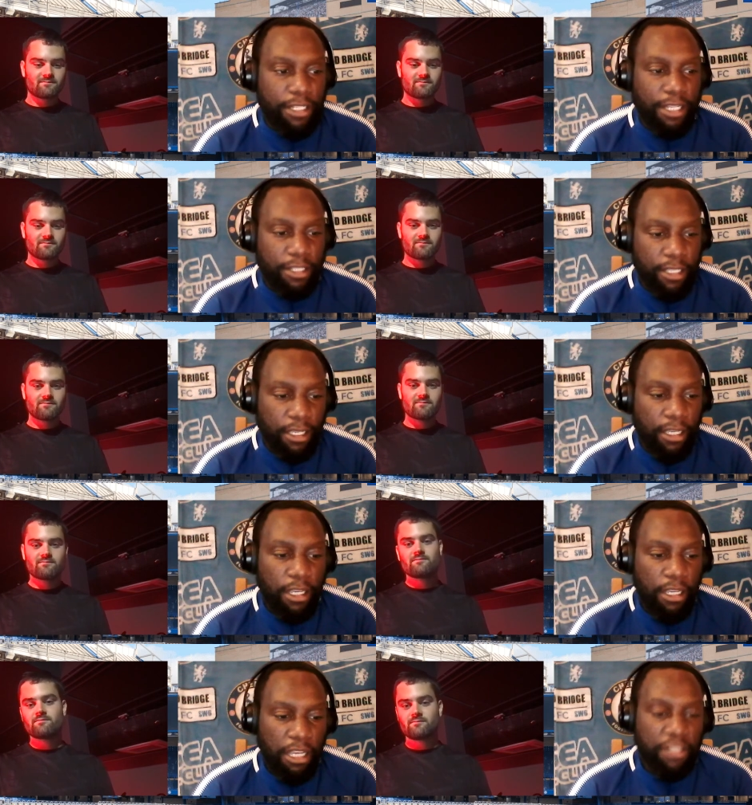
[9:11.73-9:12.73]
Speaker 1: he had a,
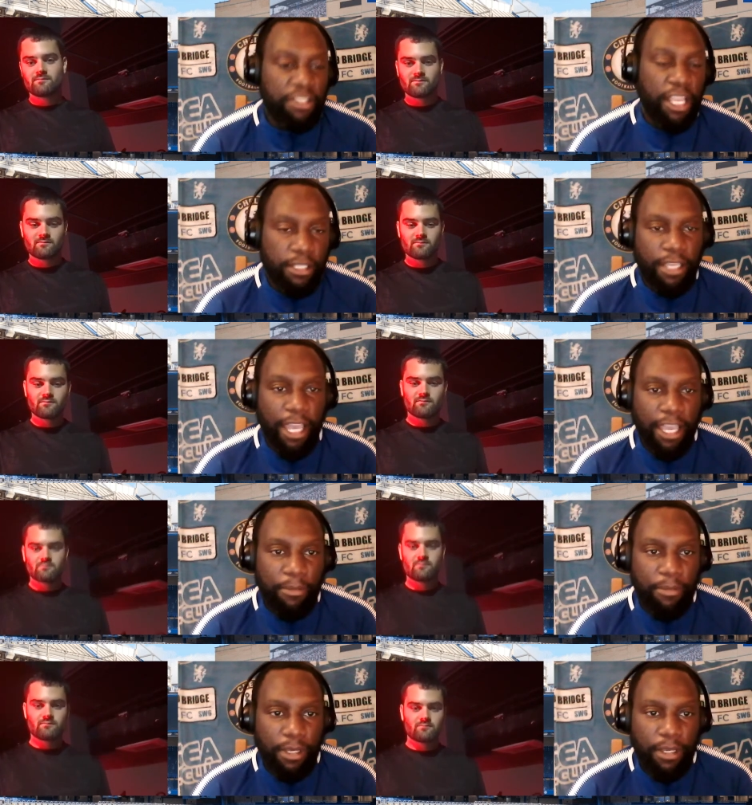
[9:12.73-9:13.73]
a decent
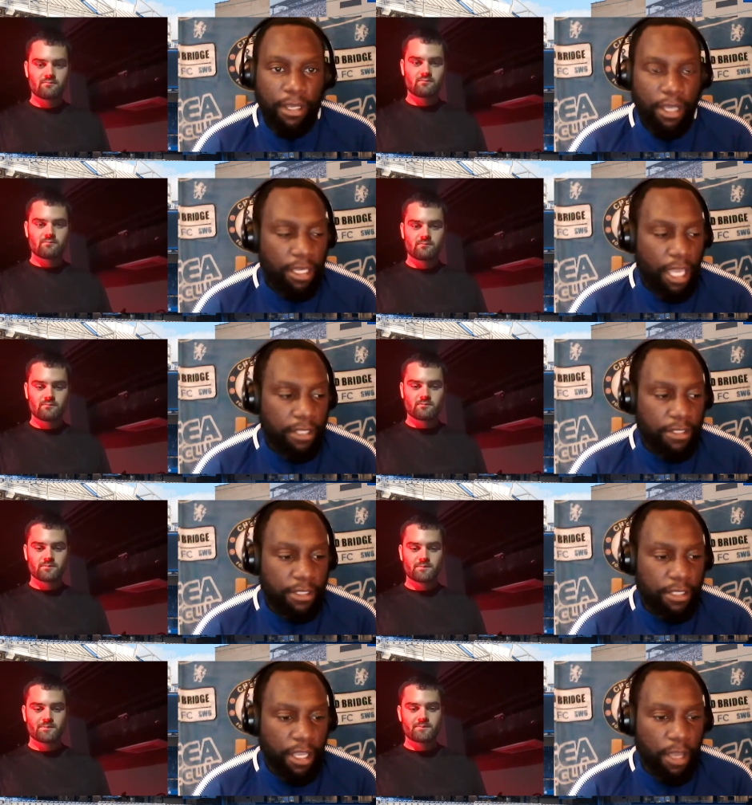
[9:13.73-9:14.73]
game
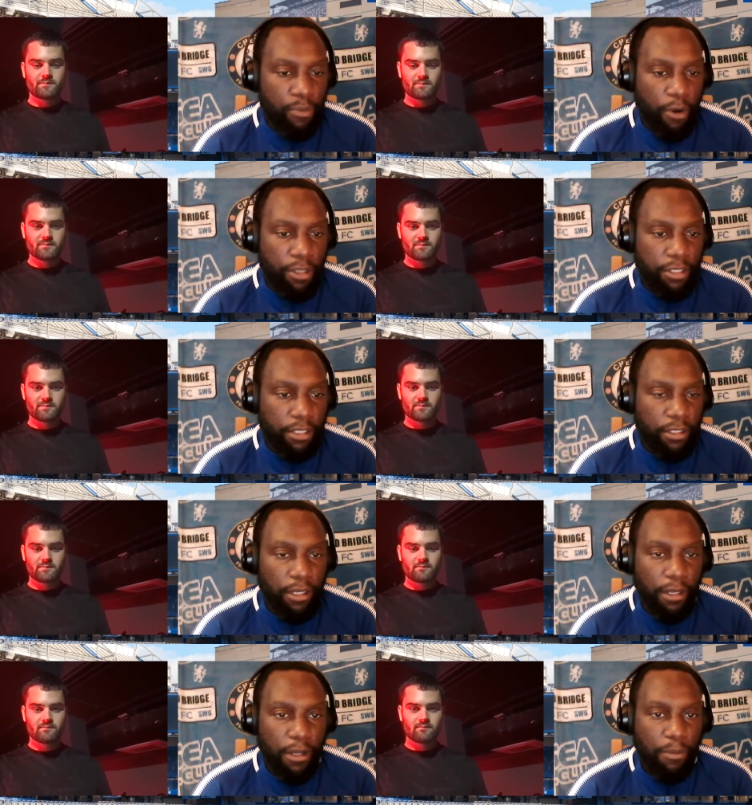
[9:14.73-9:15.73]
against uh, Brighton,
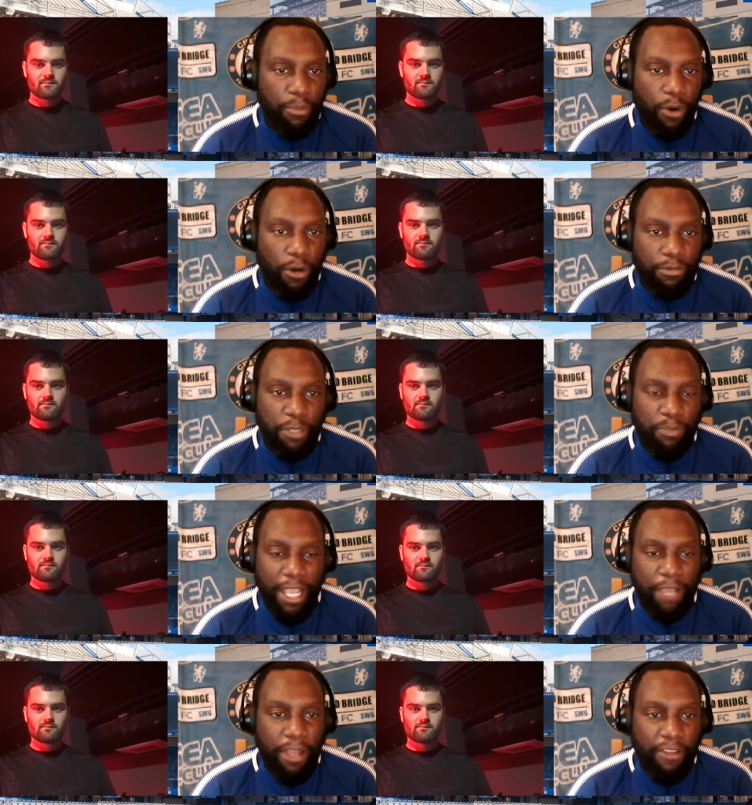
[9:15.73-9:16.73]
but just
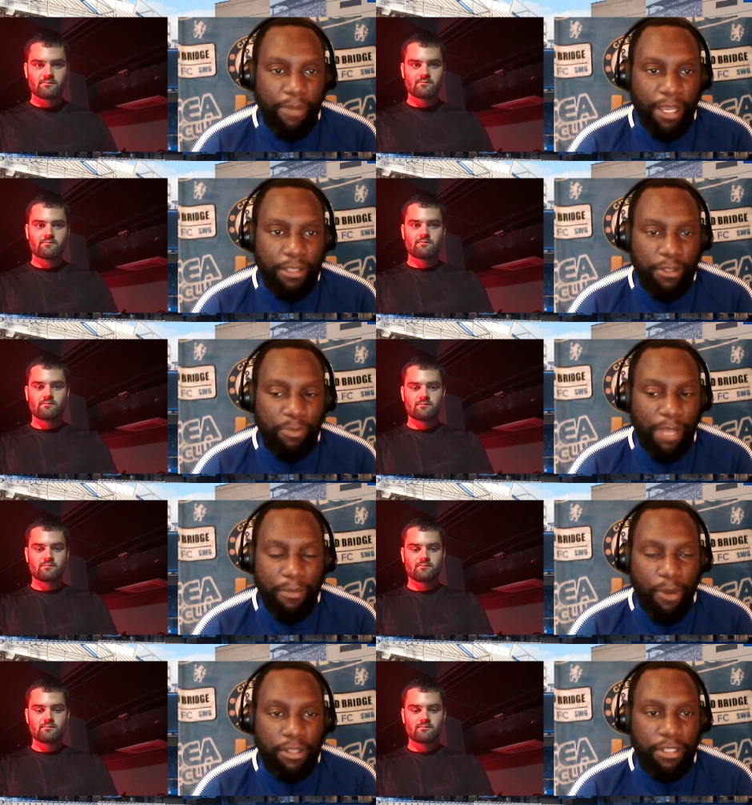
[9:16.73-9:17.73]
play him left back. Just play
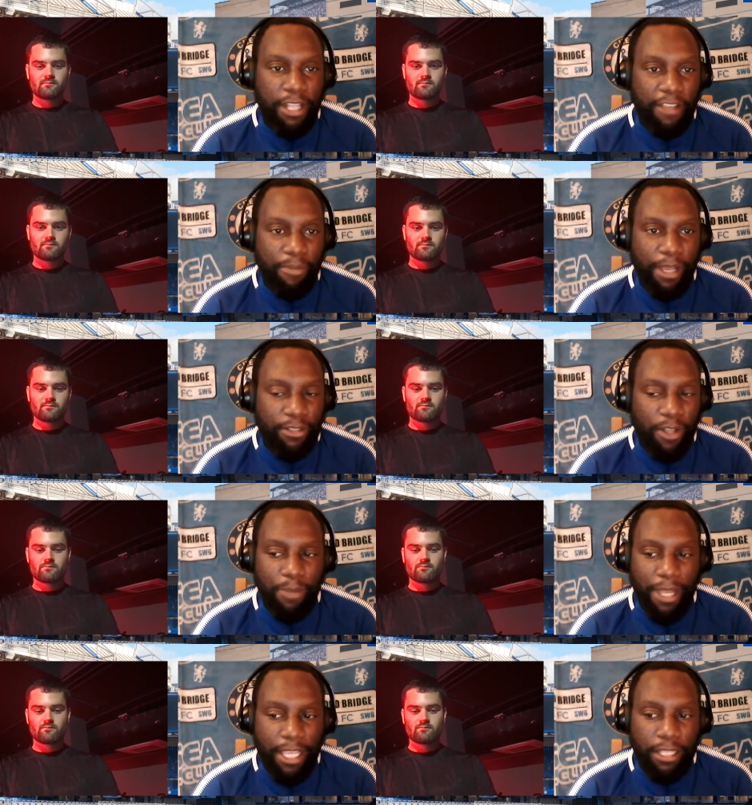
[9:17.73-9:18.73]
and left back. Stop
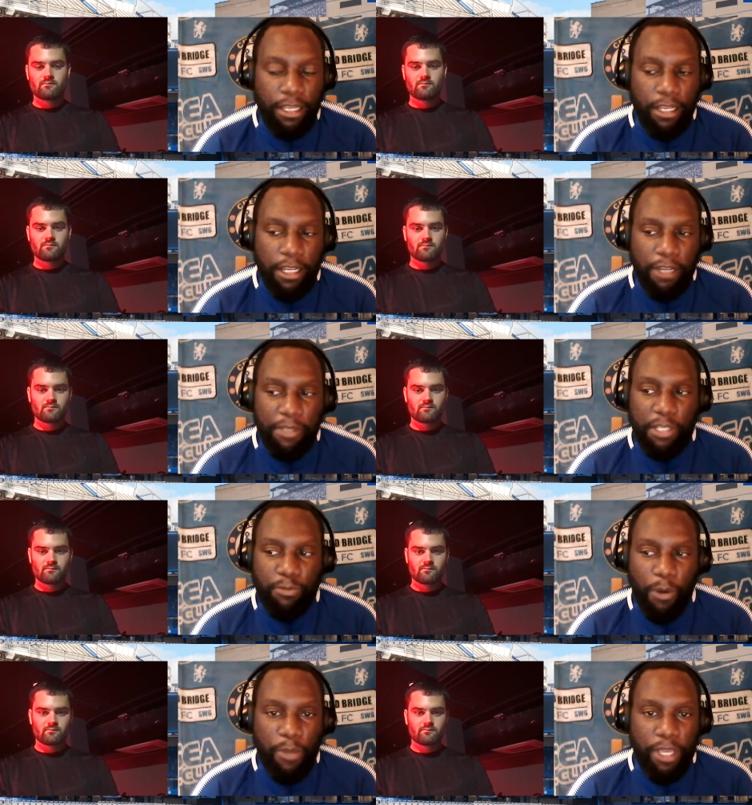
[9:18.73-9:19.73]
playing. This is
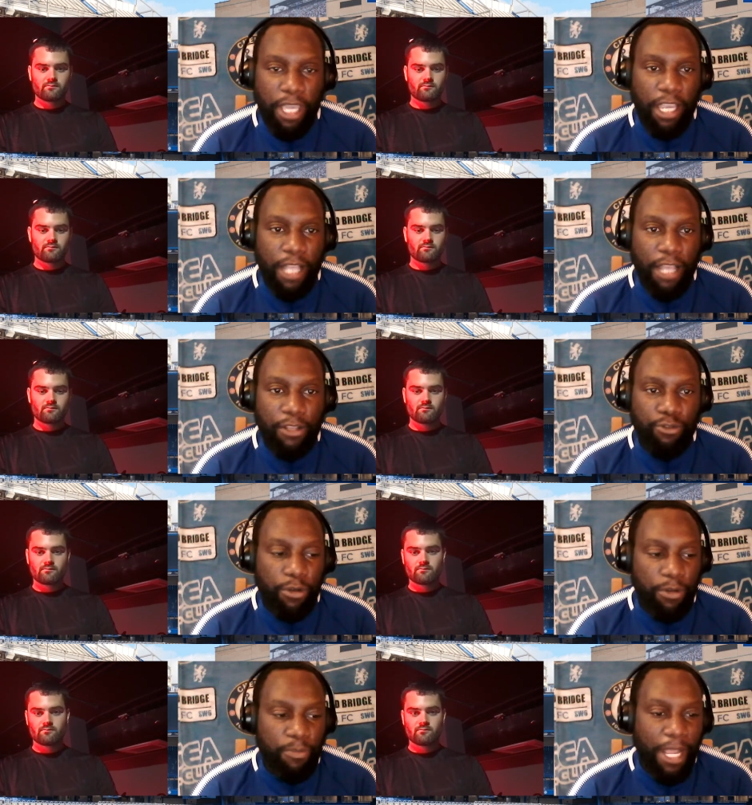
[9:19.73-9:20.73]
when we're getting at
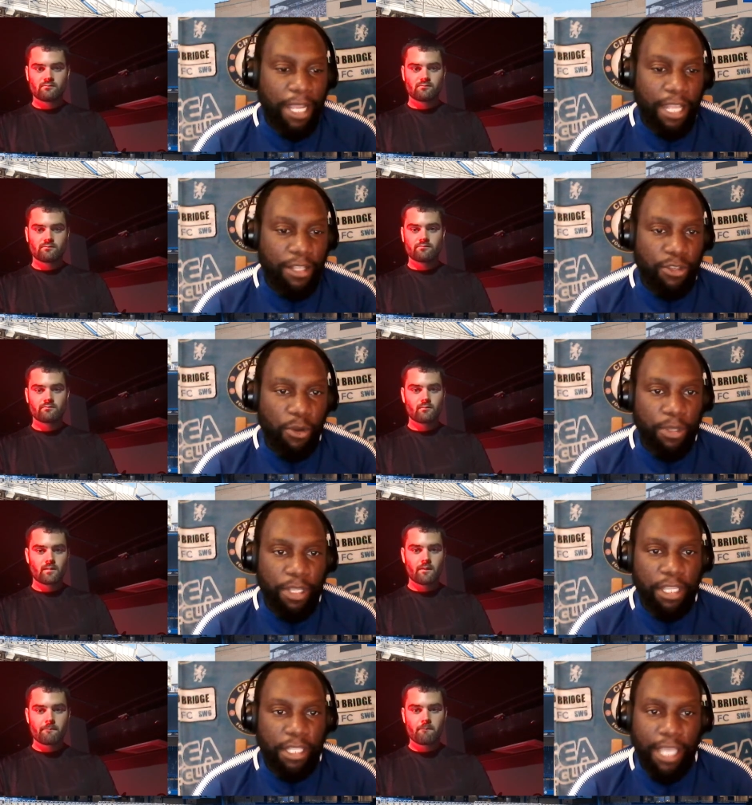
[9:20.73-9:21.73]
struck. You're playing Enzo in,
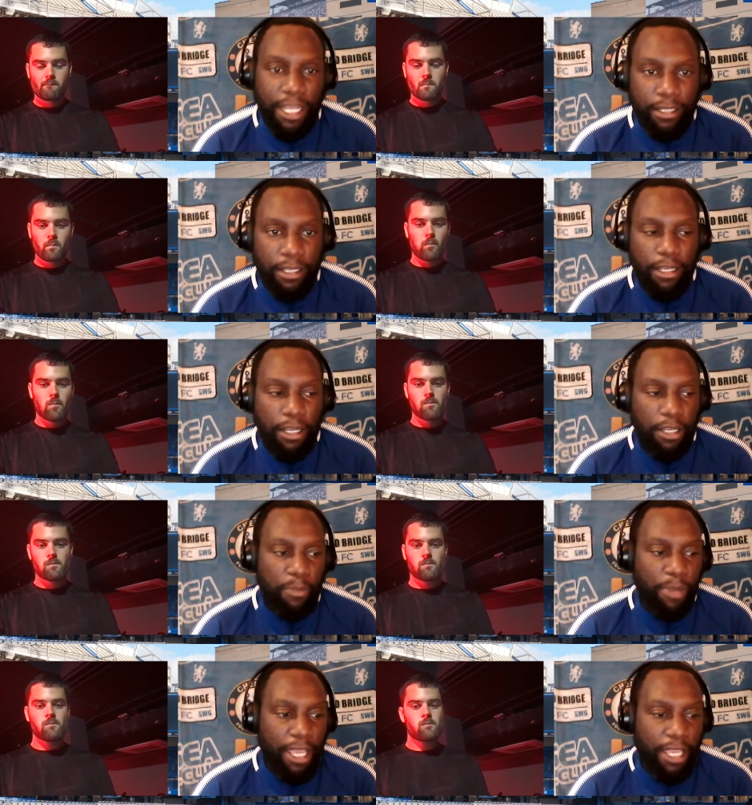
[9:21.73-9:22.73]
in the 10. You're
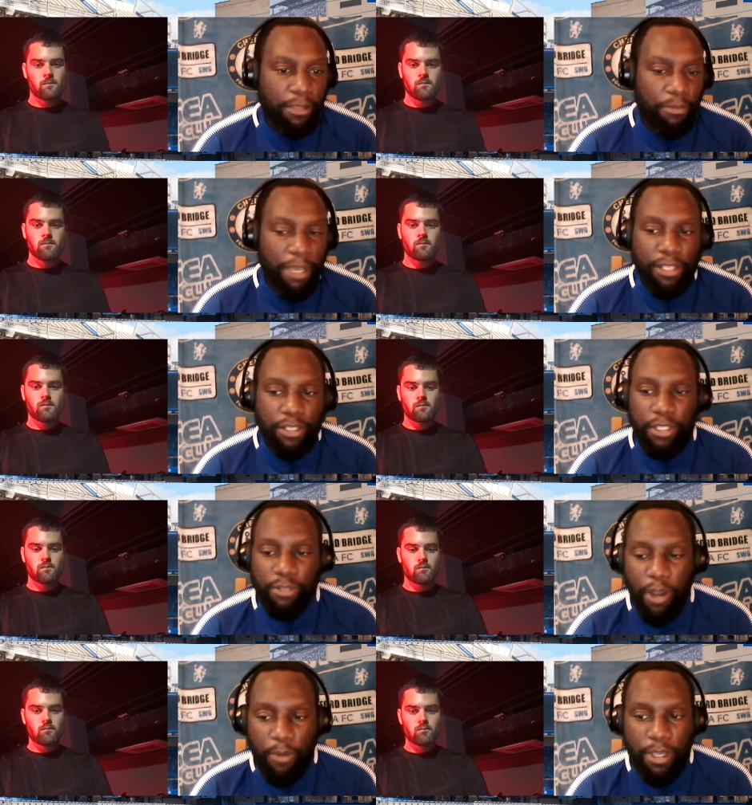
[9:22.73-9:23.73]
playing Maatsen as a
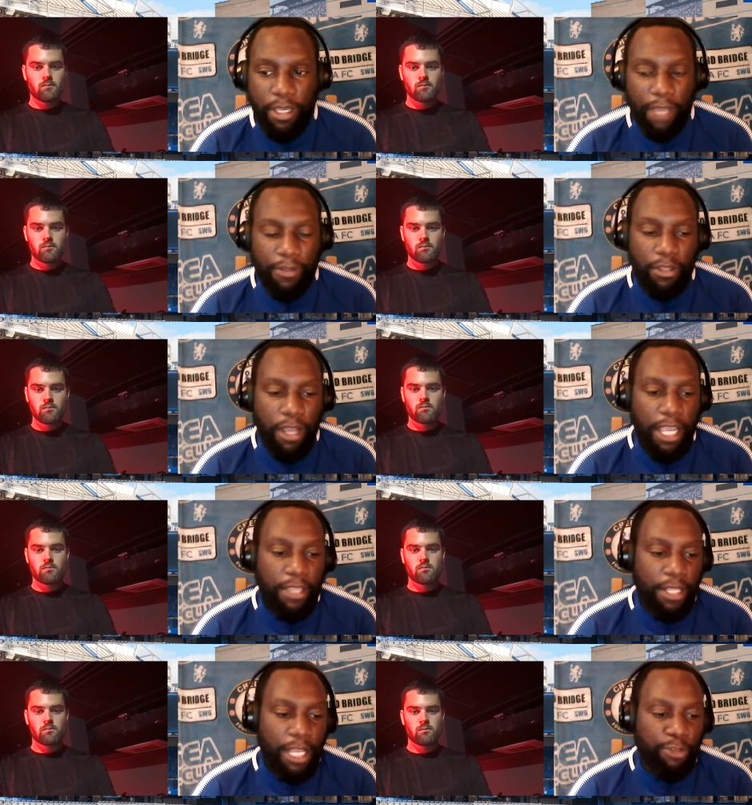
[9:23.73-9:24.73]
right winger. They're not in
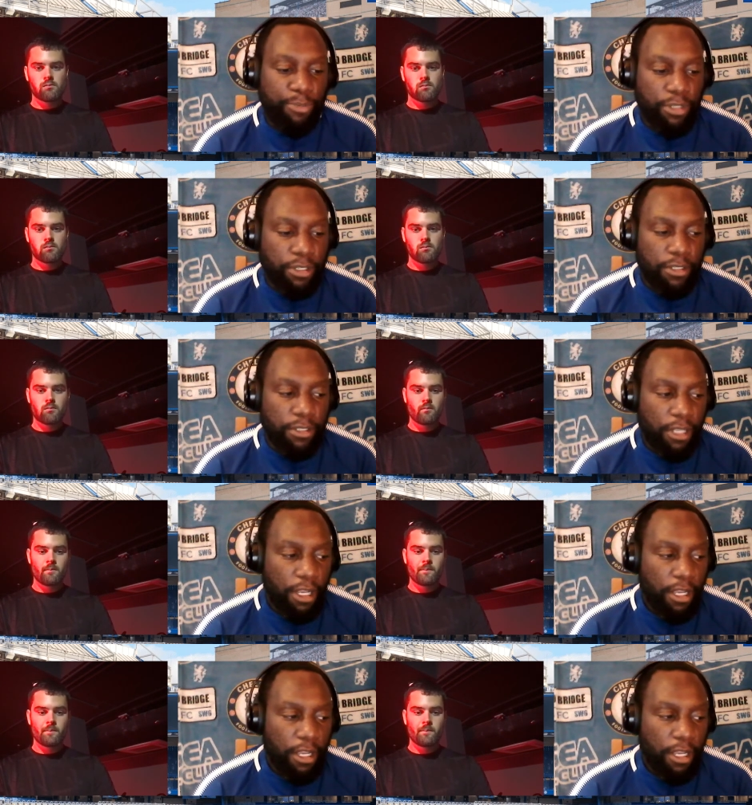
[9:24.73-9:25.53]
the natural positions.